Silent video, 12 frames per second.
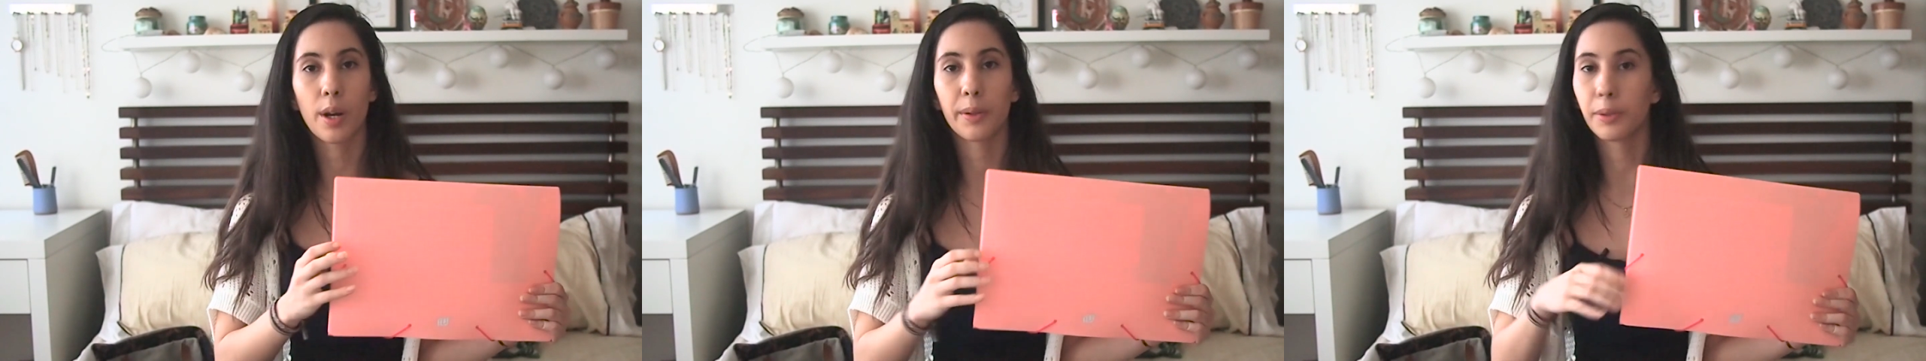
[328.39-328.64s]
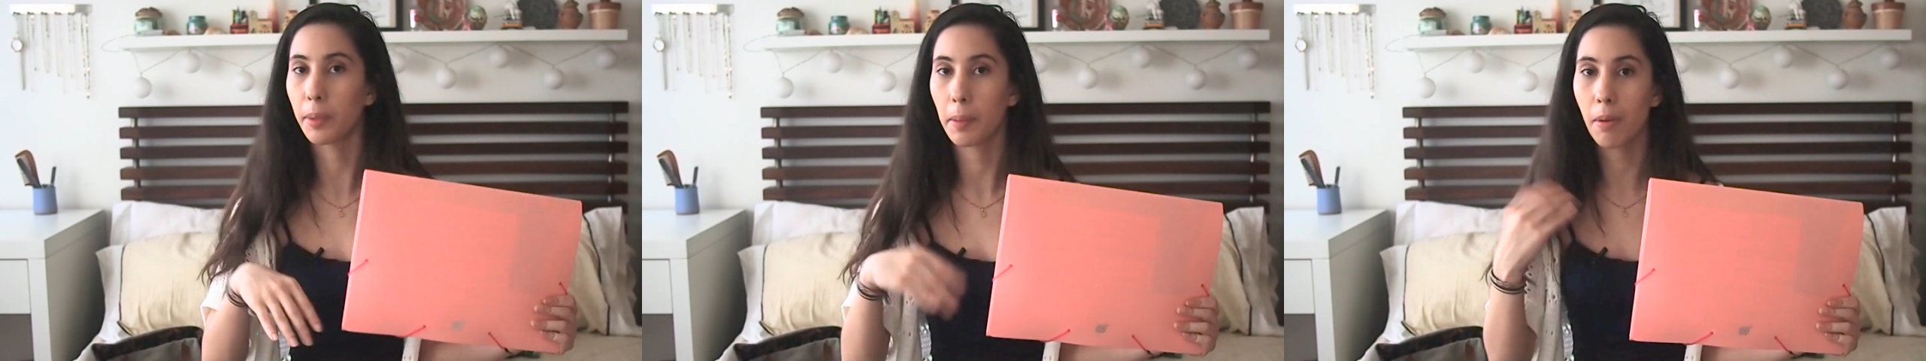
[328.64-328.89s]

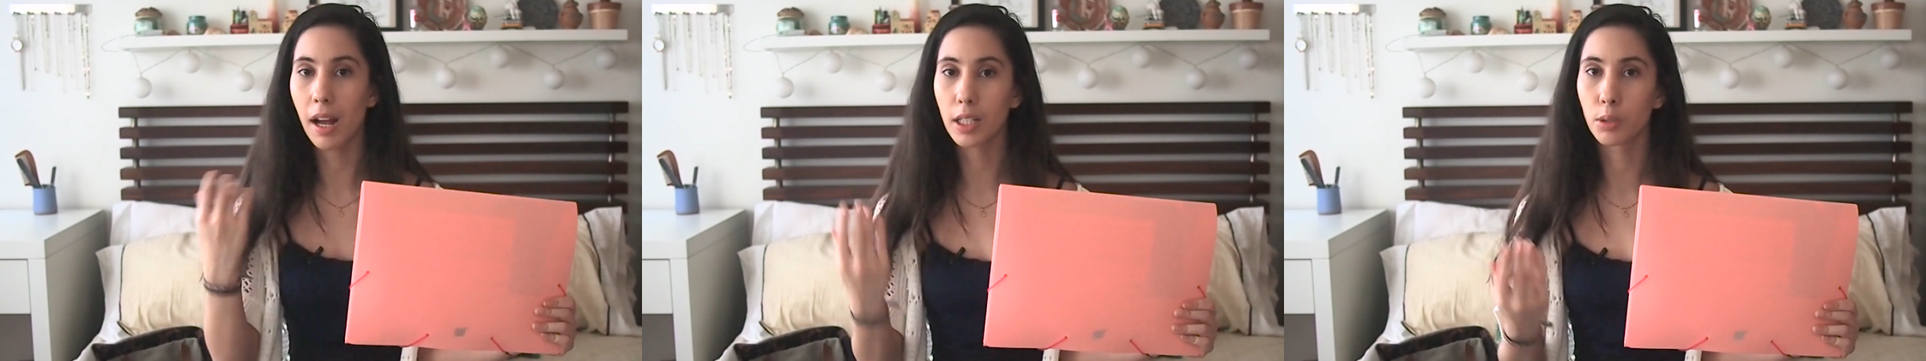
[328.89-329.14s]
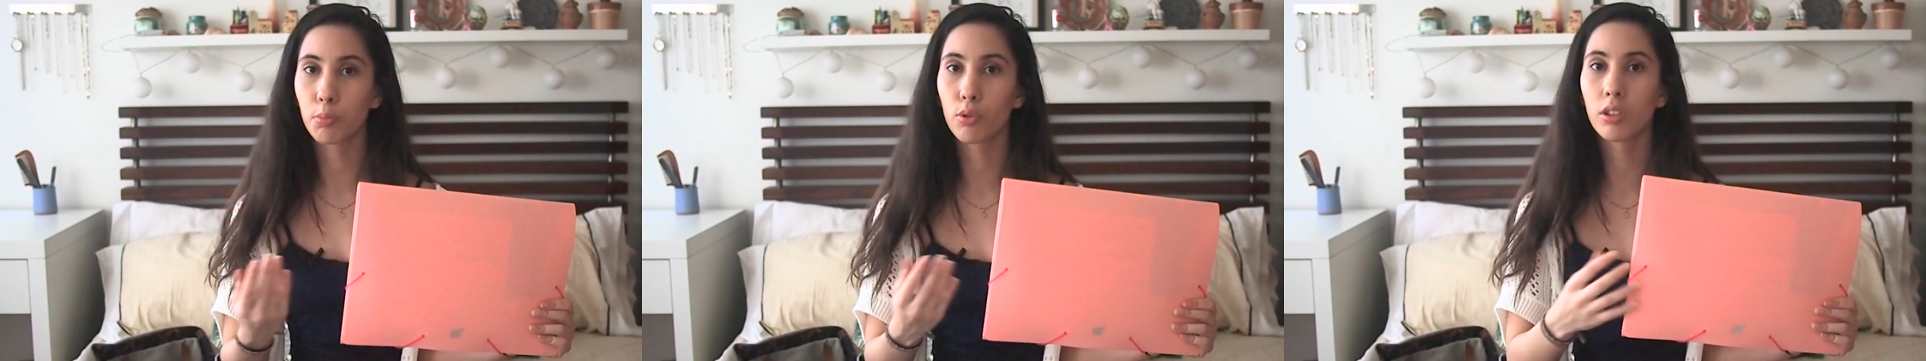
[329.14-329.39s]
out my
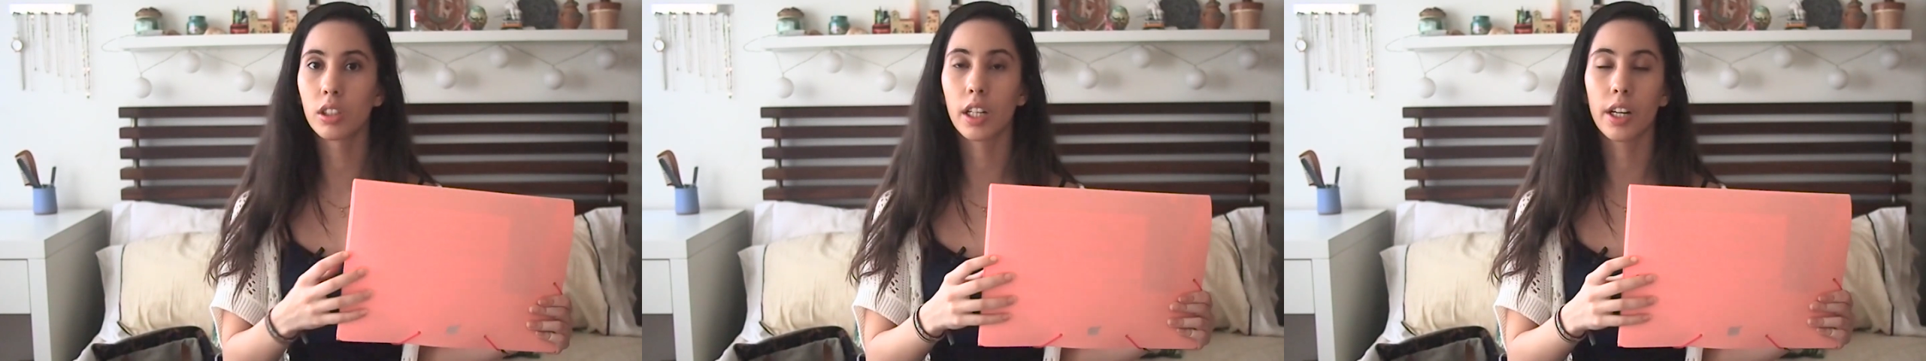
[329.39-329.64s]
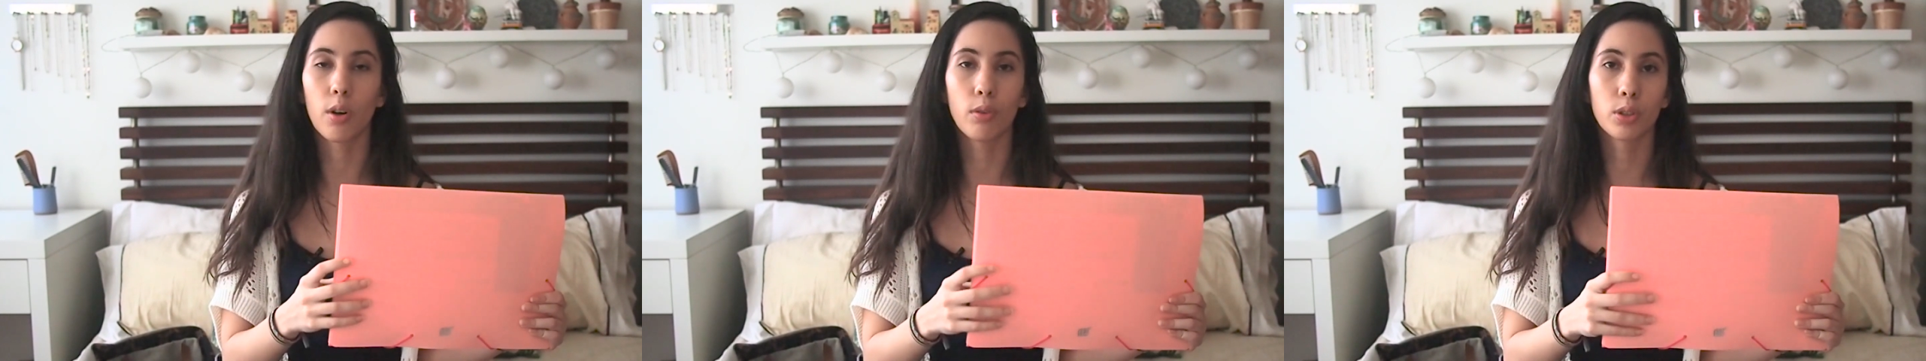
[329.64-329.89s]
passport
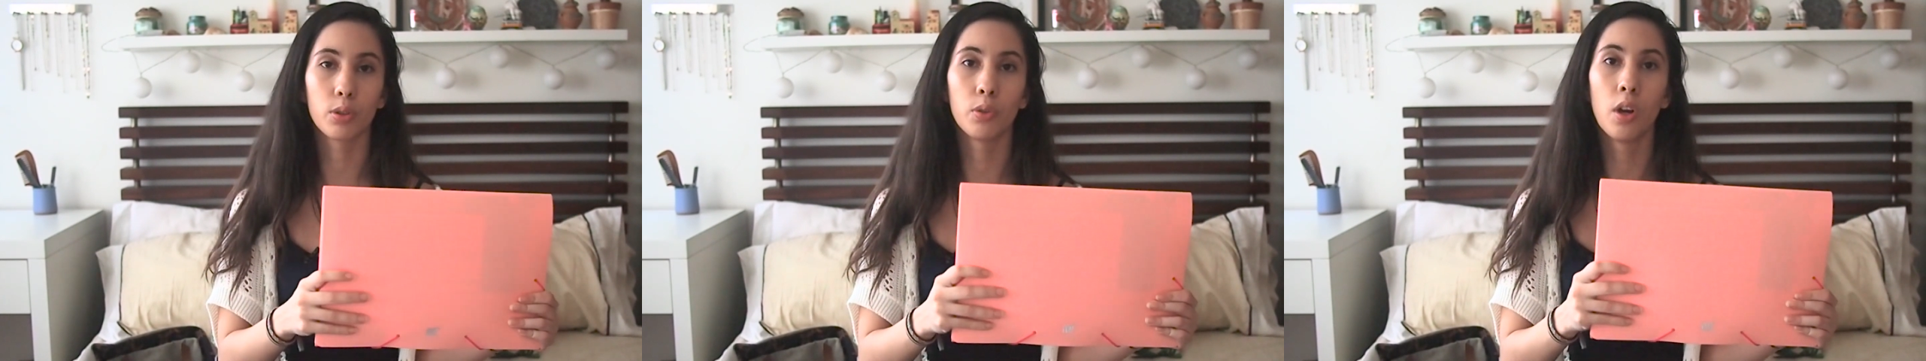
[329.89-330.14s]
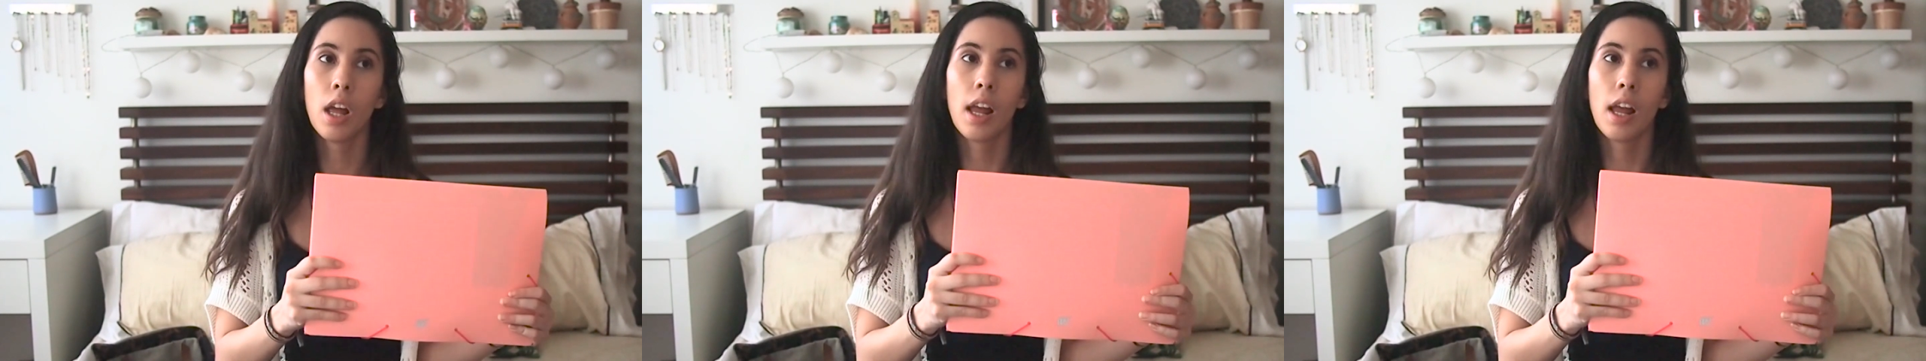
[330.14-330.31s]
and also